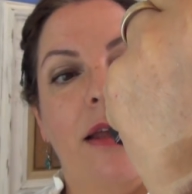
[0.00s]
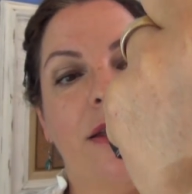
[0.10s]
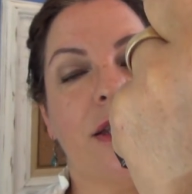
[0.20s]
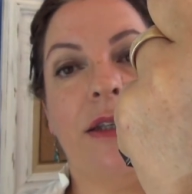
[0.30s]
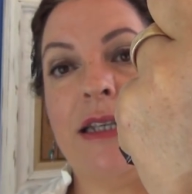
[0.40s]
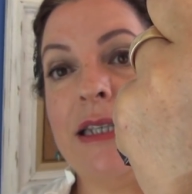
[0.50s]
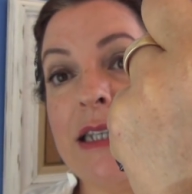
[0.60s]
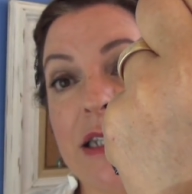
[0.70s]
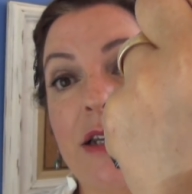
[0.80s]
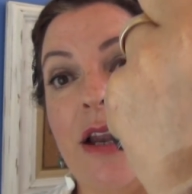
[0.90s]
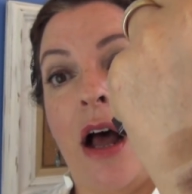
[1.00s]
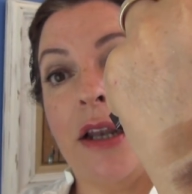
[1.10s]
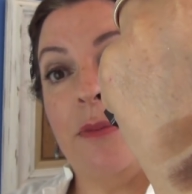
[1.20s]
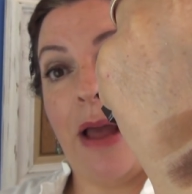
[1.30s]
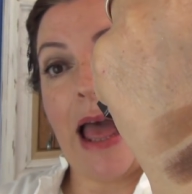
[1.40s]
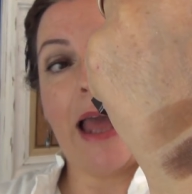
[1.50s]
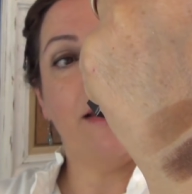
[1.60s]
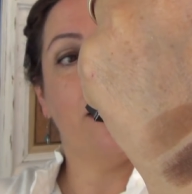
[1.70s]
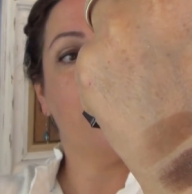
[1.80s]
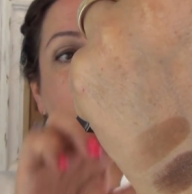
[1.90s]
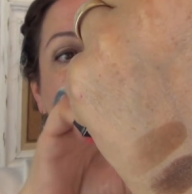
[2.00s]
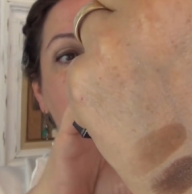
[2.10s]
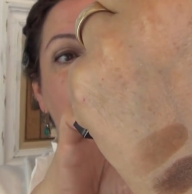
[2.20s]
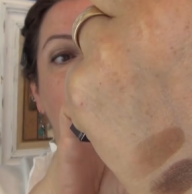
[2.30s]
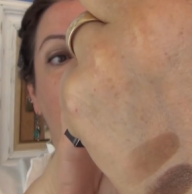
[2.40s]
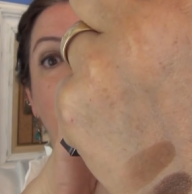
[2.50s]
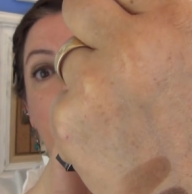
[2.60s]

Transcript: So this is not bad. Okay, so far